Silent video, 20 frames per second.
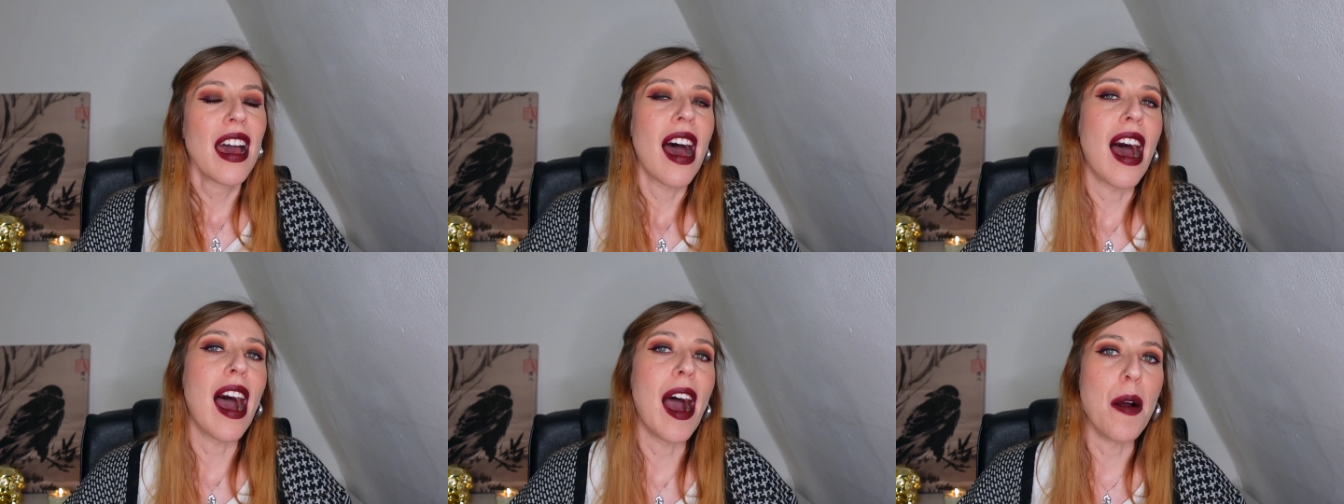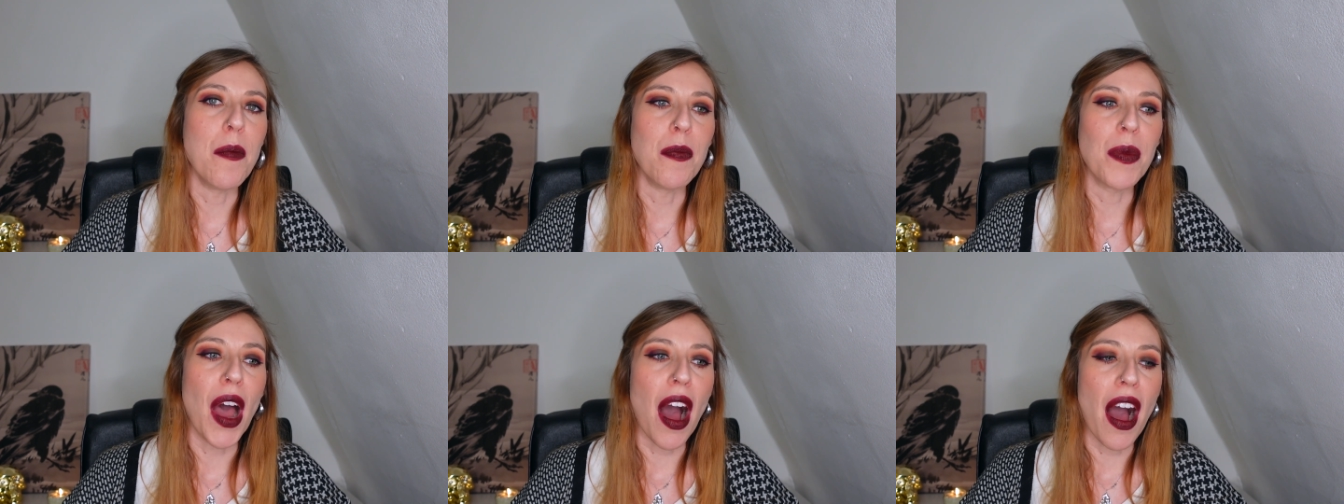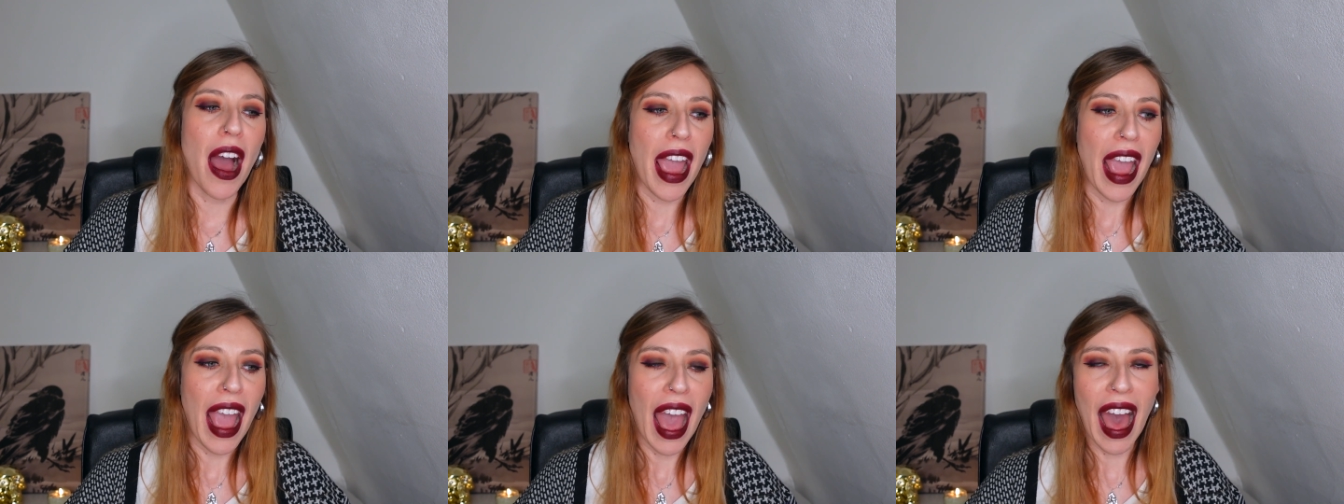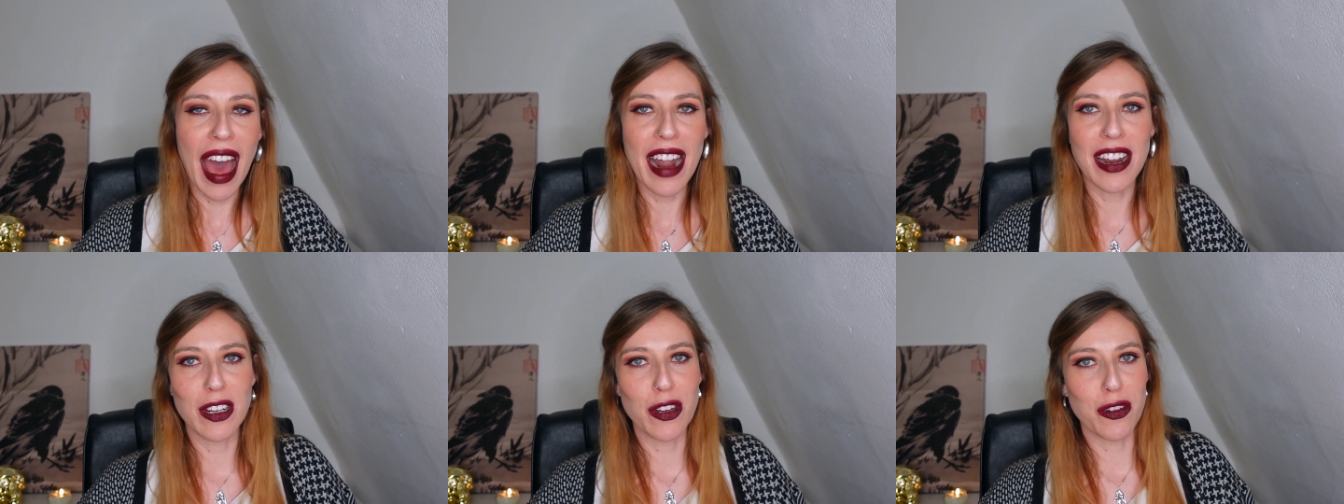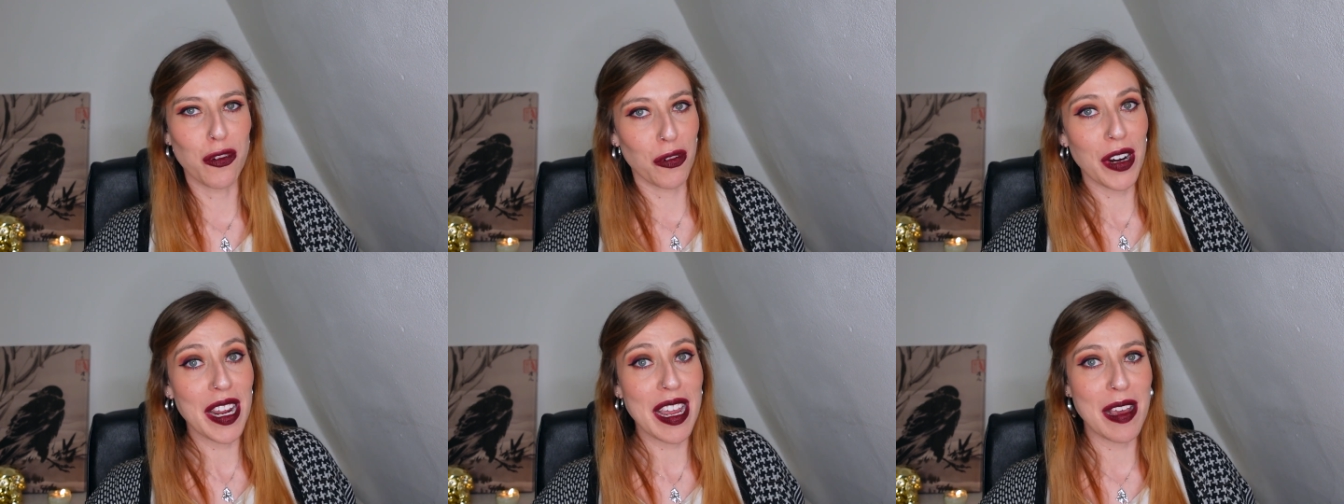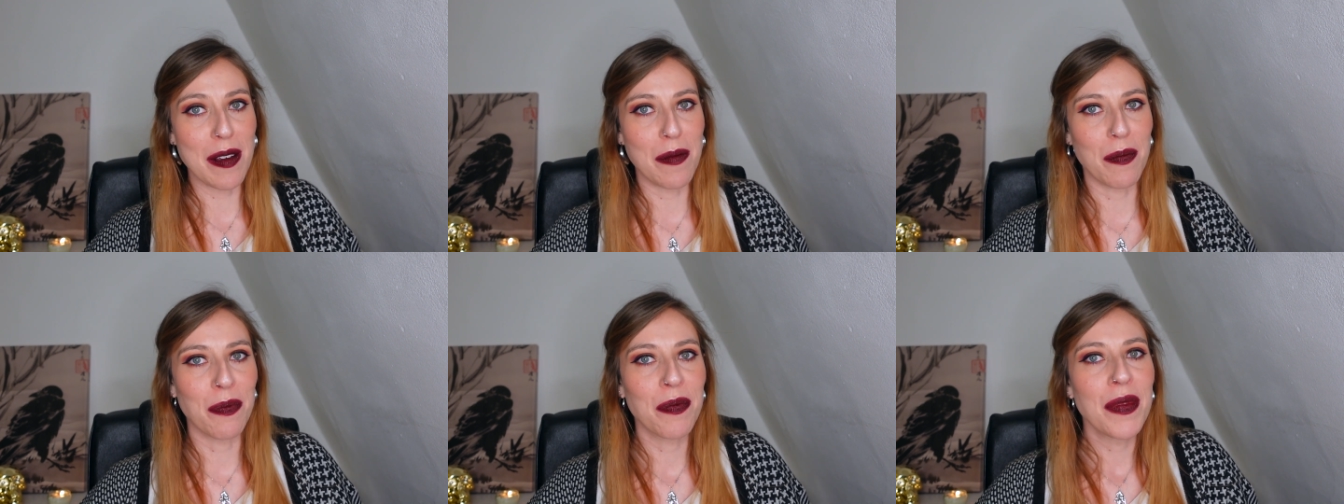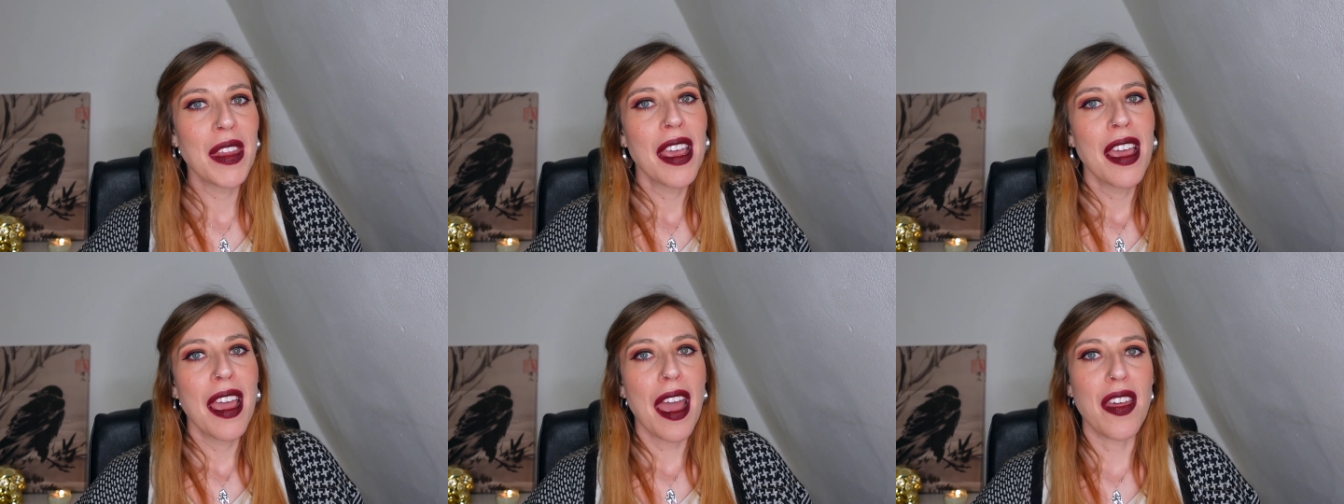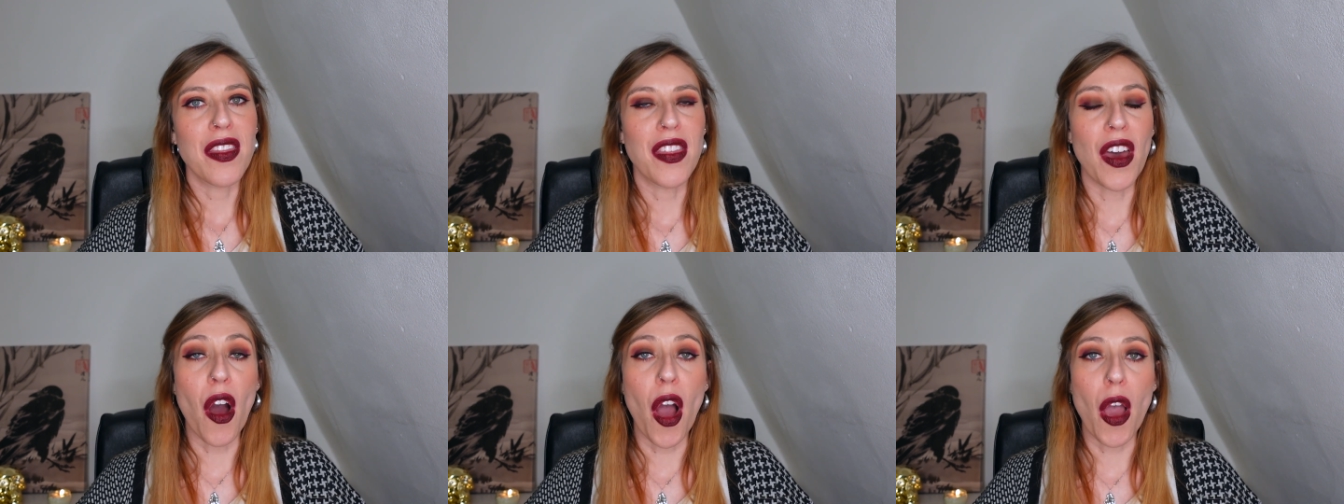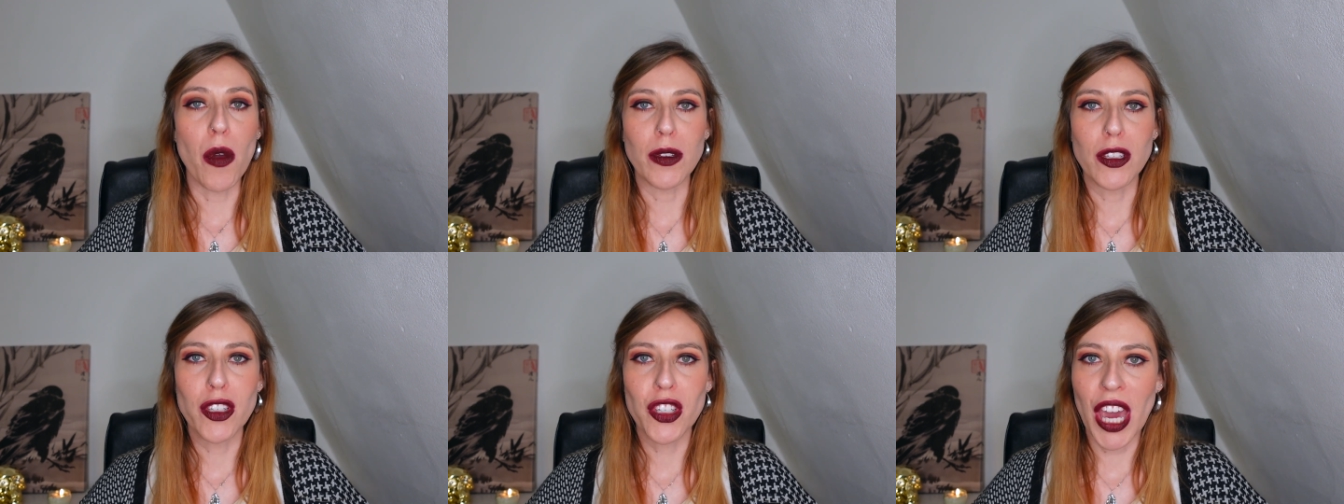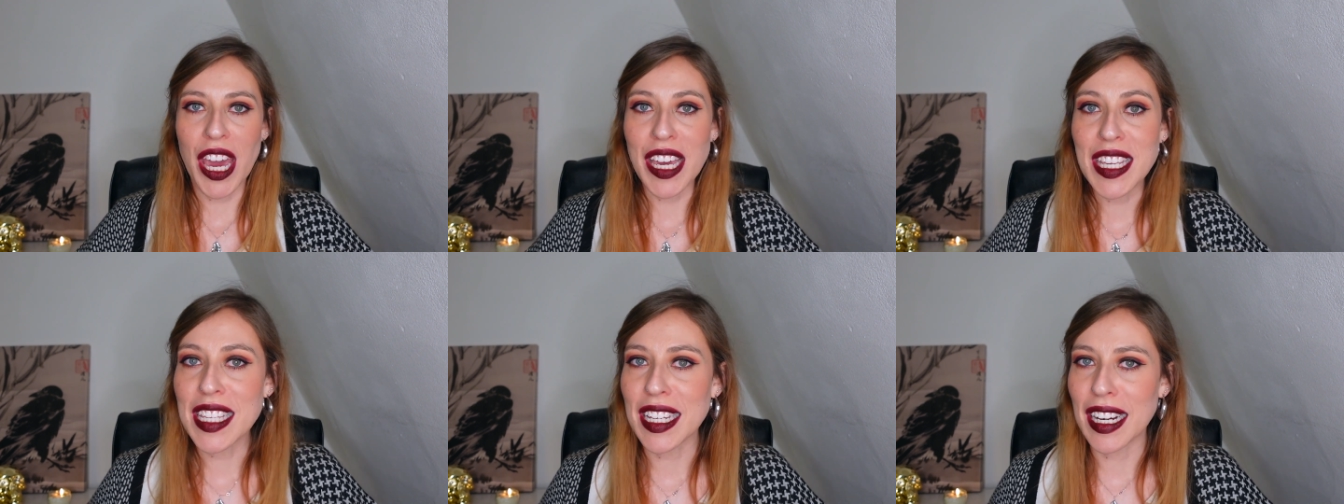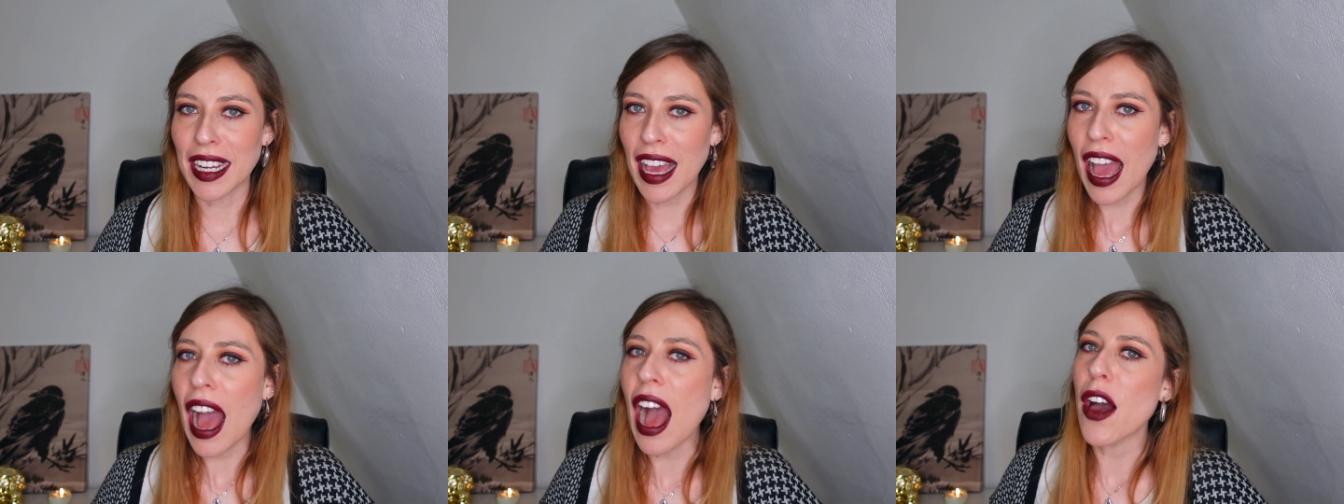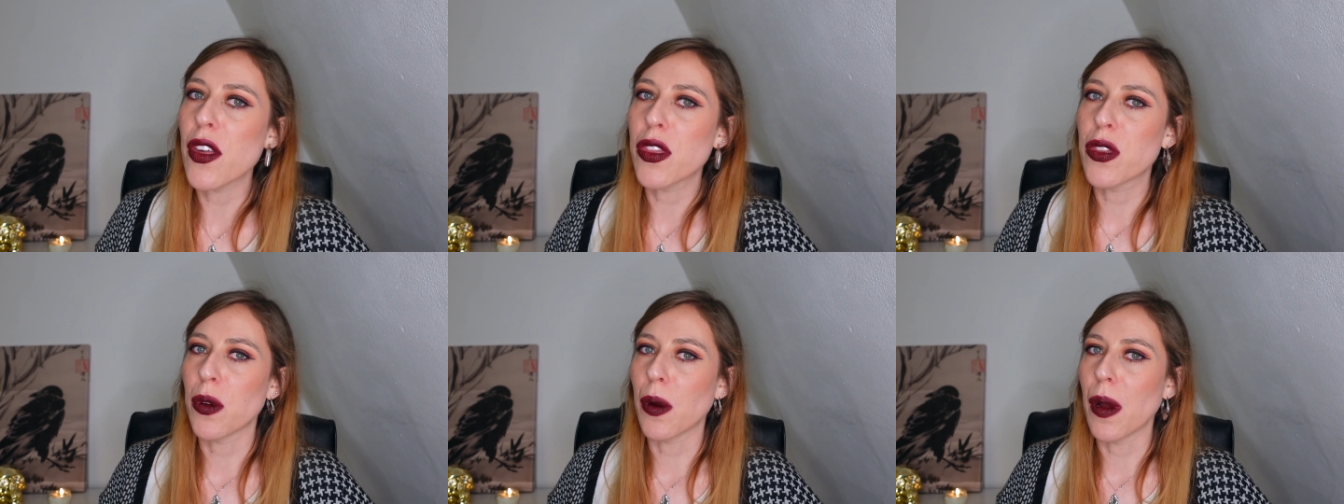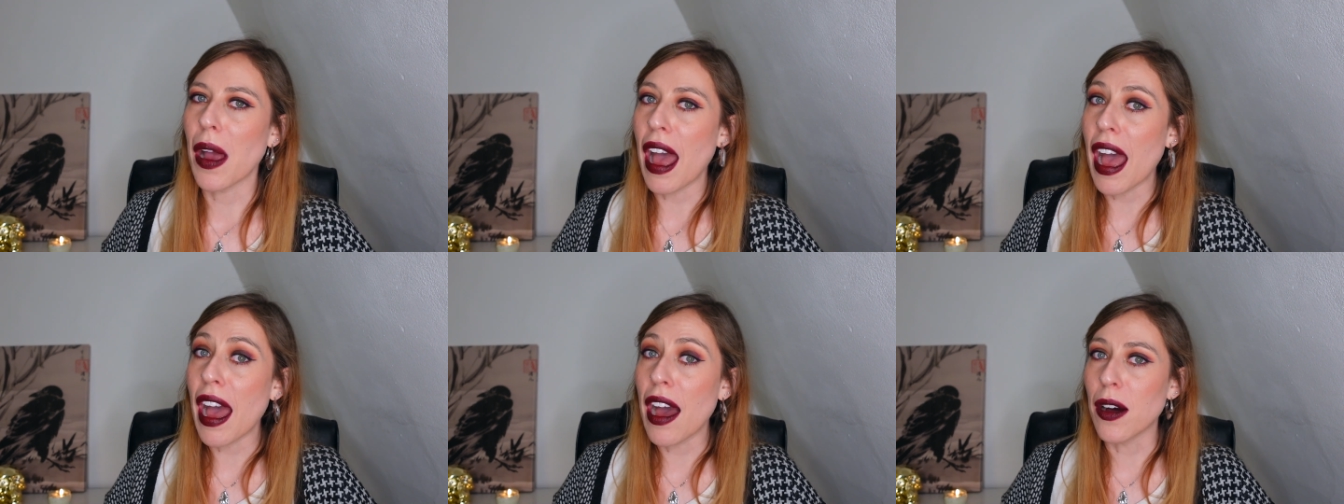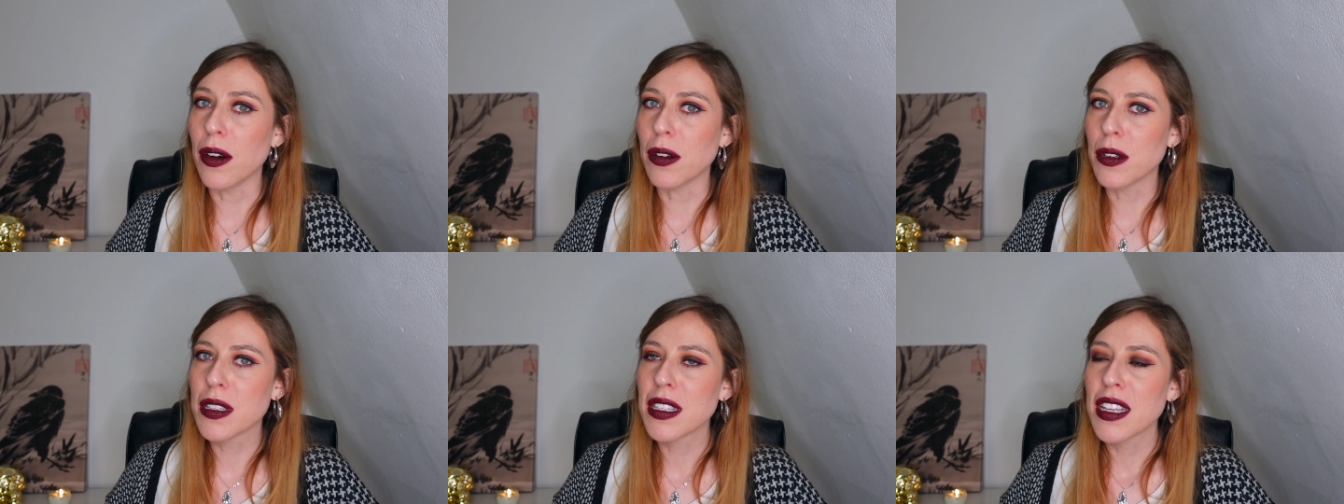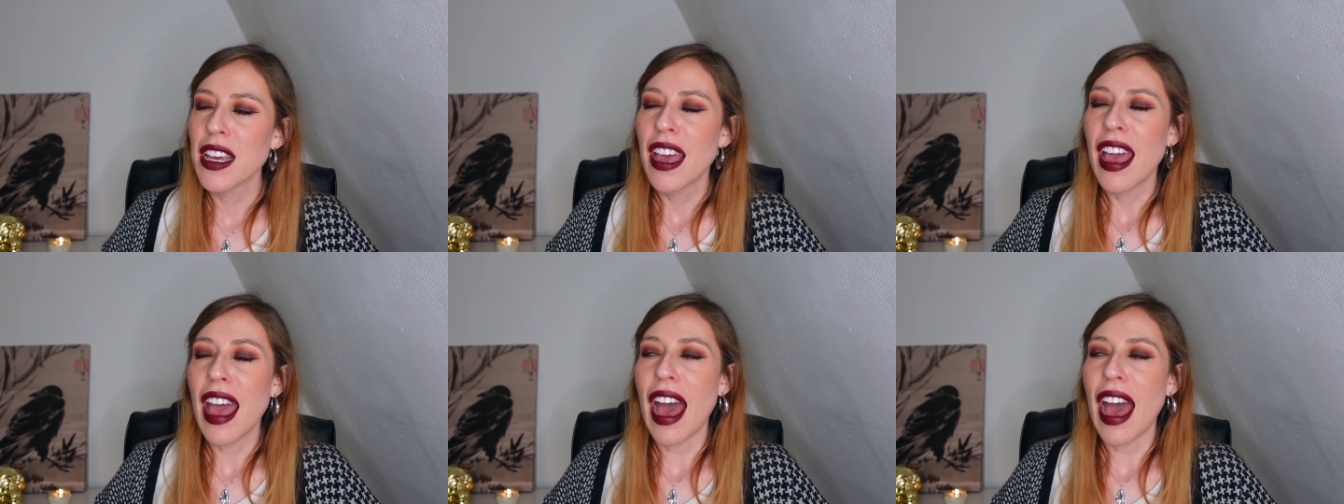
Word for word: Um, I had a dream that I was chasing a cat through a house,